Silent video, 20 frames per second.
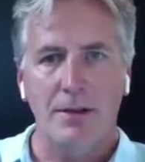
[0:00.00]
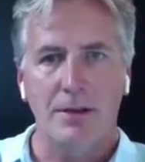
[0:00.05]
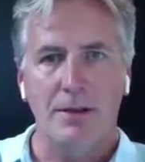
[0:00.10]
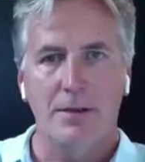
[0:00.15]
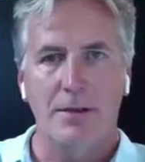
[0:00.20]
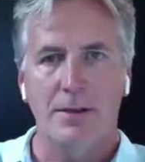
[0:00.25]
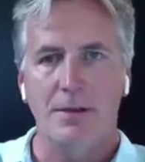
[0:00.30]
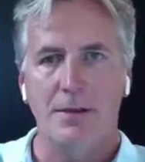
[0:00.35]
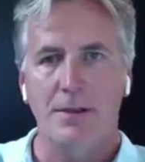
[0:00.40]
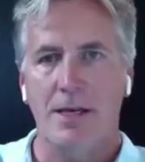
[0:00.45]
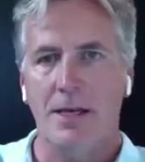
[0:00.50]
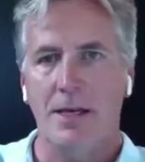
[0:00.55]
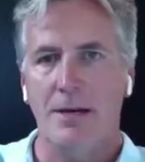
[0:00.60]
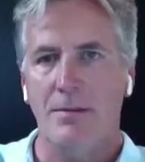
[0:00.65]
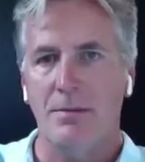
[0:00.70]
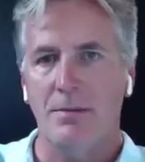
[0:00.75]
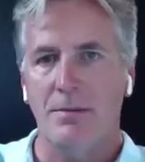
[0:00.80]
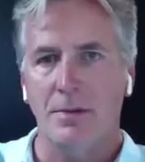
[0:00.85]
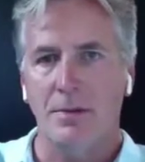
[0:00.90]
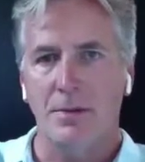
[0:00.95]
the
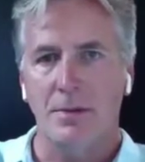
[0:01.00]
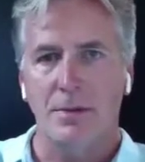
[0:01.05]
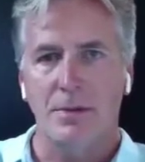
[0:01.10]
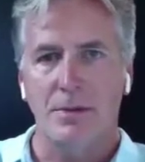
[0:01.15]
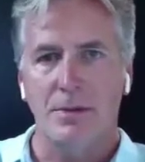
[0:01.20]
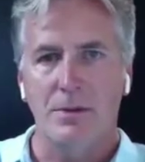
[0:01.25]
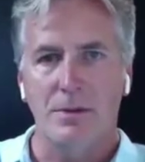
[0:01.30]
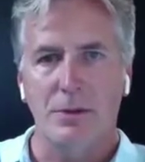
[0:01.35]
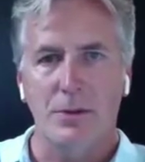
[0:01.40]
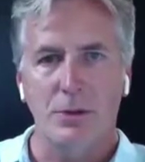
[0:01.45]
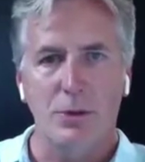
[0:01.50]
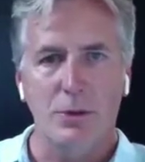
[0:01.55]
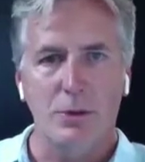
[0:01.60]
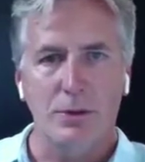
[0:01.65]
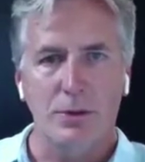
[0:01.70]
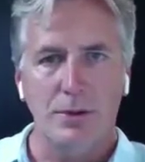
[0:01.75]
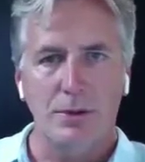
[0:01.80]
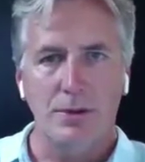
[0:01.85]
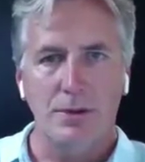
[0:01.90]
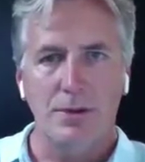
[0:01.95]
same
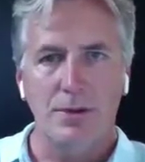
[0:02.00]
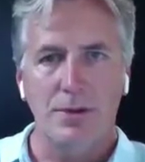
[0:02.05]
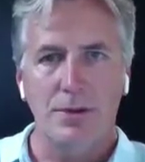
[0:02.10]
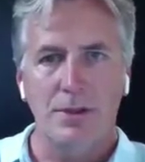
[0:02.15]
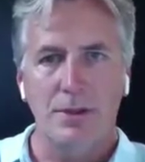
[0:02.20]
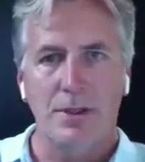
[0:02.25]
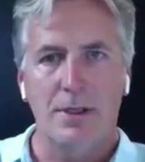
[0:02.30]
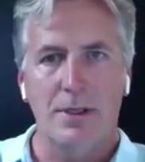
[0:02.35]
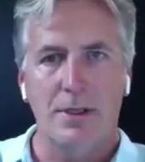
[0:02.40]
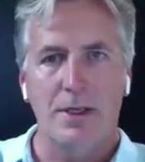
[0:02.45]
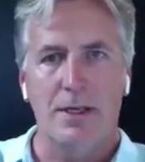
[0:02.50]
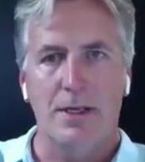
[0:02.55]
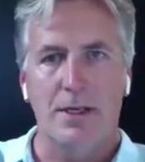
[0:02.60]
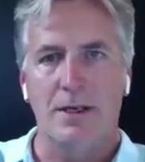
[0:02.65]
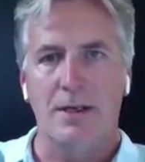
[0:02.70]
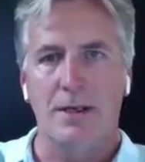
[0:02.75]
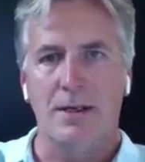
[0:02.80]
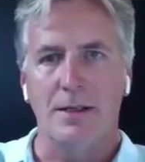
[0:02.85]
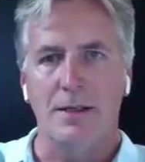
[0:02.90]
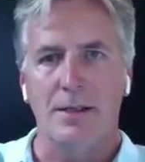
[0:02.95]
tools,
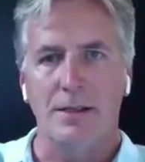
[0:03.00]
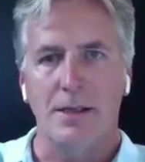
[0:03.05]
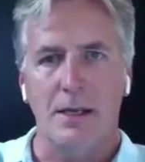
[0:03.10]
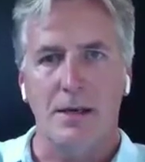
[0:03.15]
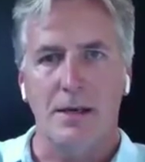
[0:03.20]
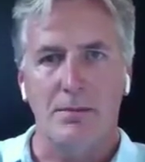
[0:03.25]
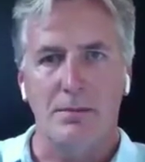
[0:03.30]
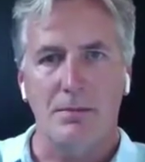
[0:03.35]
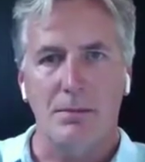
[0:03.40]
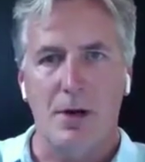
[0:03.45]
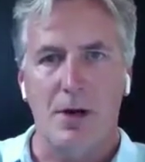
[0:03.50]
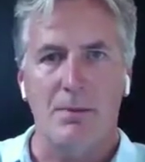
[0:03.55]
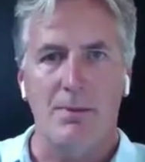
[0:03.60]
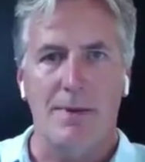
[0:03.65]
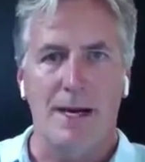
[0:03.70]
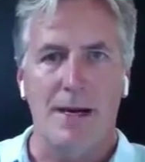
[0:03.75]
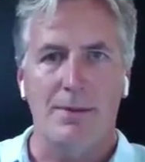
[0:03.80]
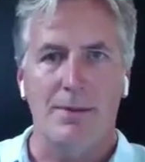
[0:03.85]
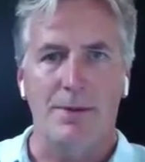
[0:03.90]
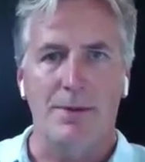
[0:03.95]
and the same mall
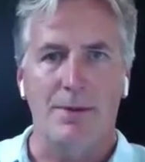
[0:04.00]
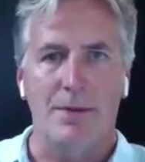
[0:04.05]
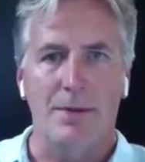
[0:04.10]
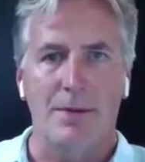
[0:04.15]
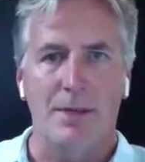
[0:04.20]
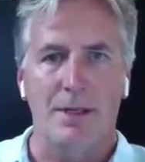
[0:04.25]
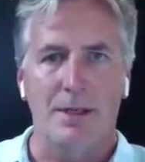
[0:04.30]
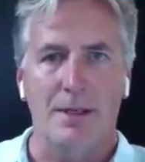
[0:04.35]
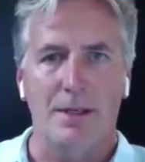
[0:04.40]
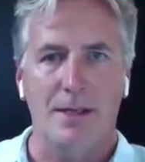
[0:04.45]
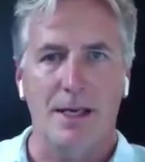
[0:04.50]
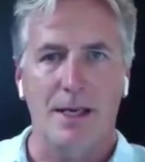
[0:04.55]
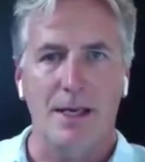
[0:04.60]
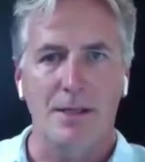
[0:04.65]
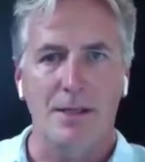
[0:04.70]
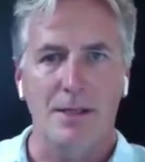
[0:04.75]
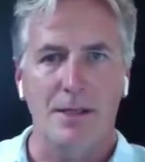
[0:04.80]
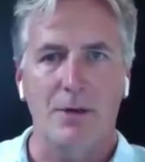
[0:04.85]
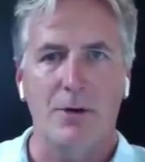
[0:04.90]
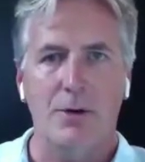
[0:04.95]
map. And
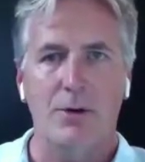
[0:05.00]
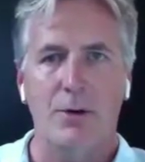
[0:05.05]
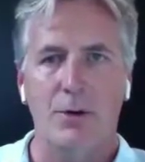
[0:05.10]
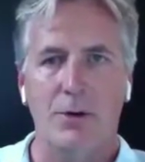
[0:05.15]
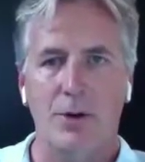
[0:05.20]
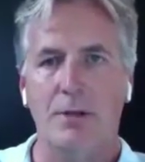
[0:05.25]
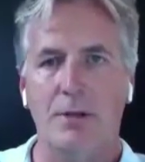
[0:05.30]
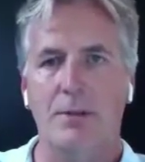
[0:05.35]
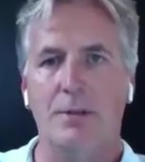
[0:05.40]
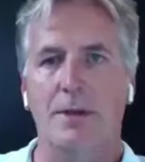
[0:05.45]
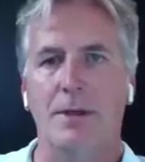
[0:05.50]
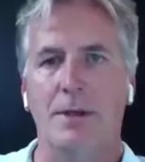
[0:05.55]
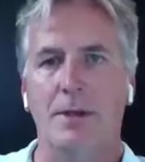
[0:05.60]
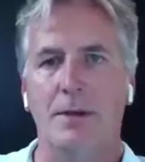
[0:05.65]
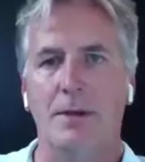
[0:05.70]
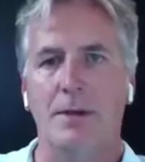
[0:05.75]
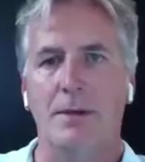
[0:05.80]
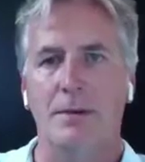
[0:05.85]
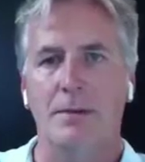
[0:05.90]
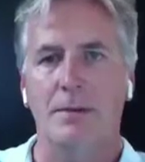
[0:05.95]
that's
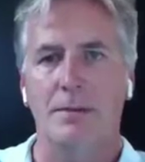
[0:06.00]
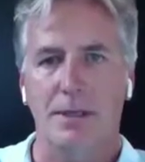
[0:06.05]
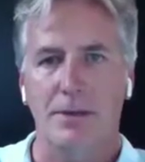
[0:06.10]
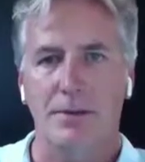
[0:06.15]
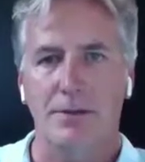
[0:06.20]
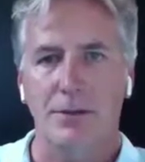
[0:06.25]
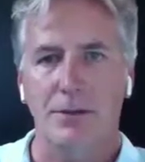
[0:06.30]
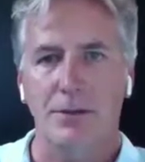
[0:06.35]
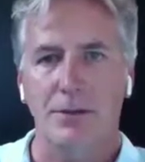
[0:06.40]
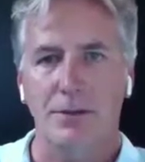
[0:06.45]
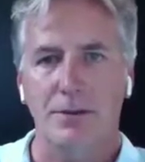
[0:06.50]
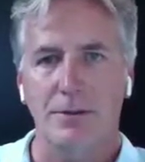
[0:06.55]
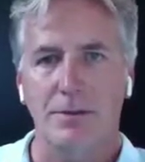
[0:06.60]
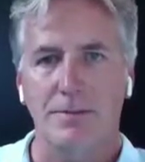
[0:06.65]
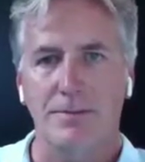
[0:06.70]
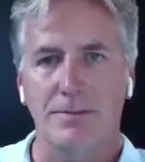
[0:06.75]
incredibly beneficial.